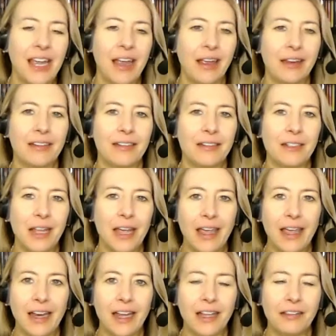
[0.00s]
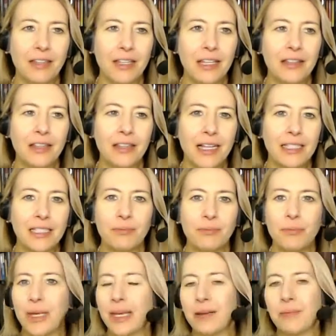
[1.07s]
And I think that that's a
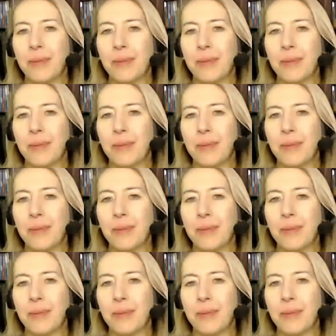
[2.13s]
big